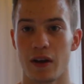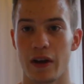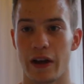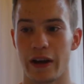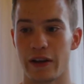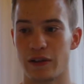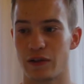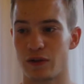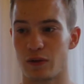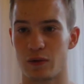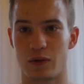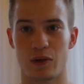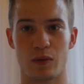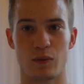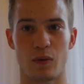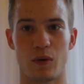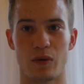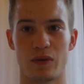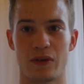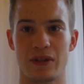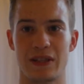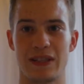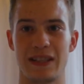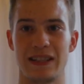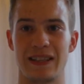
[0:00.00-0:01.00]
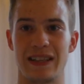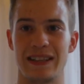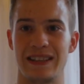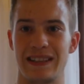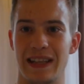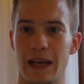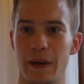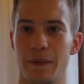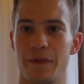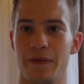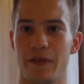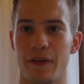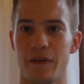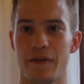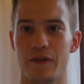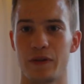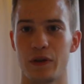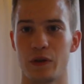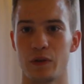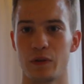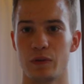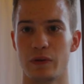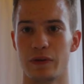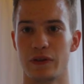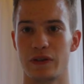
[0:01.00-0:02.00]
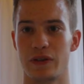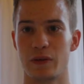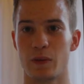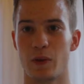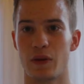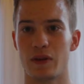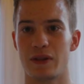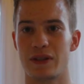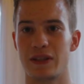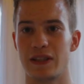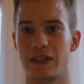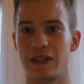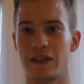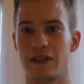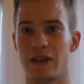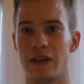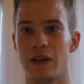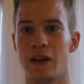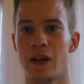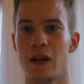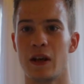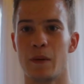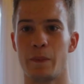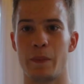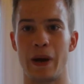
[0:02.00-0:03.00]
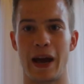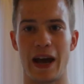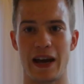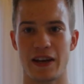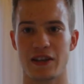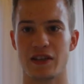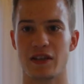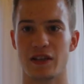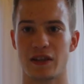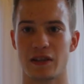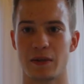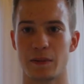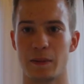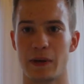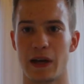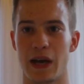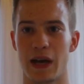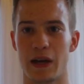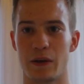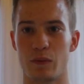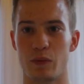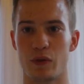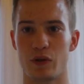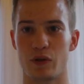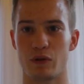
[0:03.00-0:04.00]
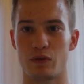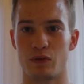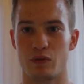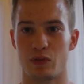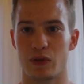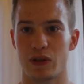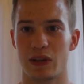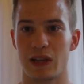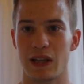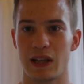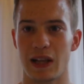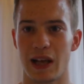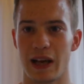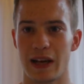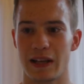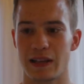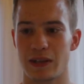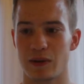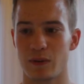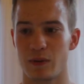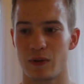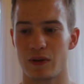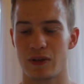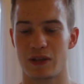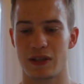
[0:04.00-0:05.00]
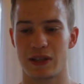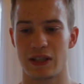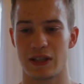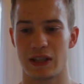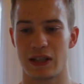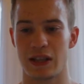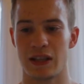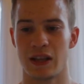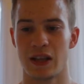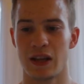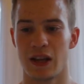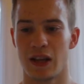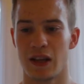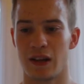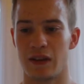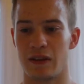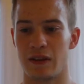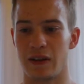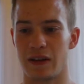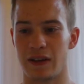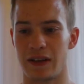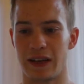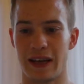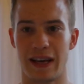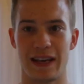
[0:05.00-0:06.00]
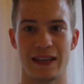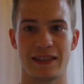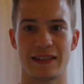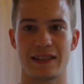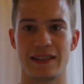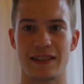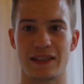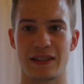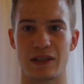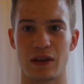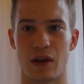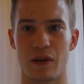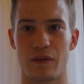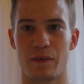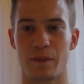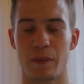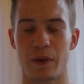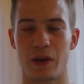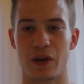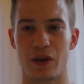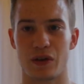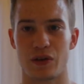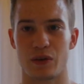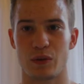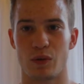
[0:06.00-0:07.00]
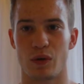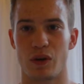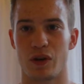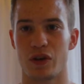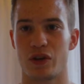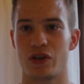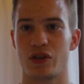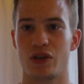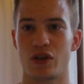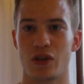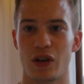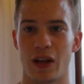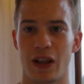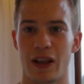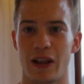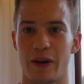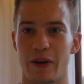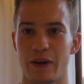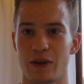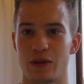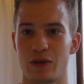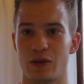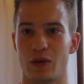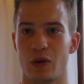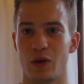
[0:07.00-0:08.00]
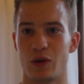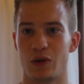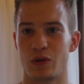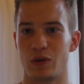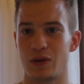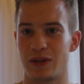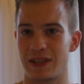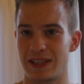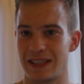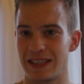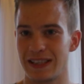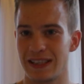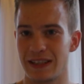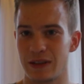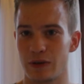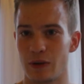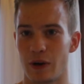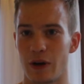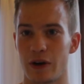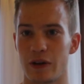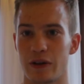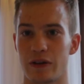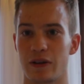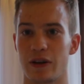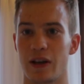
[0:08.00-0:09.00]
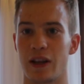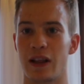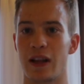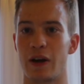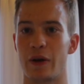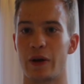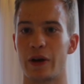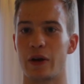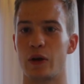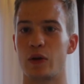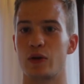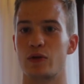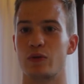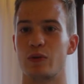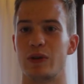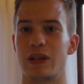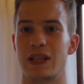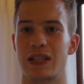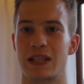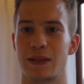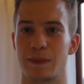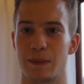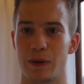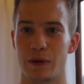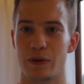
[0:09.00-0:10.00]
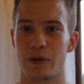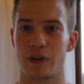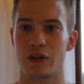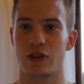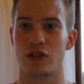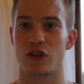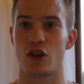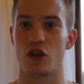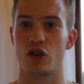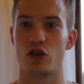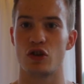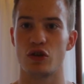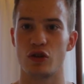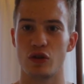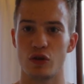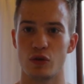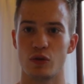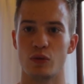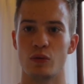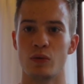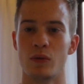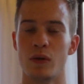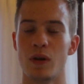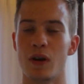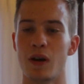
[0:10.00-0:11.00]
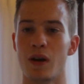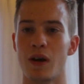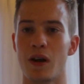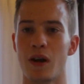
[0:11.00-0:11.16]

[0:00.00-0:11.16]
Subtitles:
And so she won't see the depth of you, she won't see the passions behind what you really like, she won't see the nasty stuff, because you aren't allowing her to see it, you aren't allowing her to experience you.